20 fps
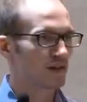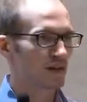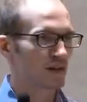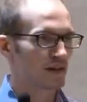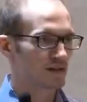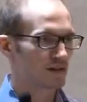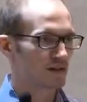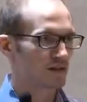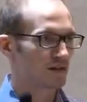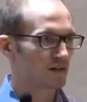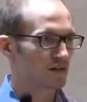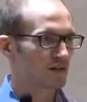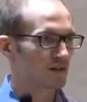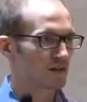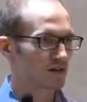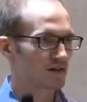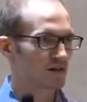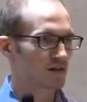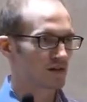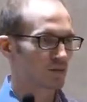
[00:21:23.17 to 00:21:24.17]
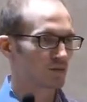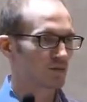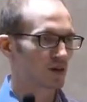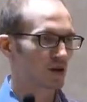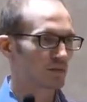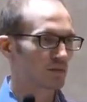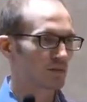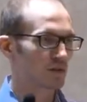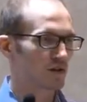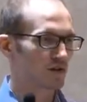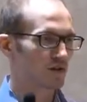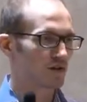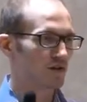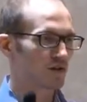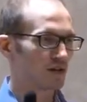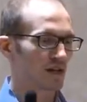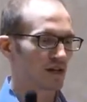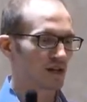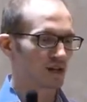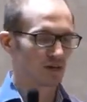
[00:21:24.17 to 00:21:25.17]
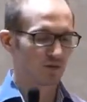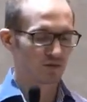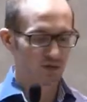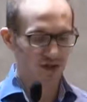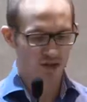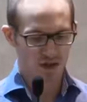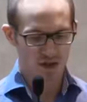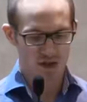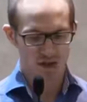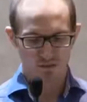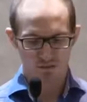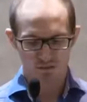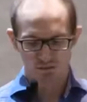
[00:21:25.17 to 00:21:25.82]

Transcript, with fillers: like this is this is a problem because you can actually reach it.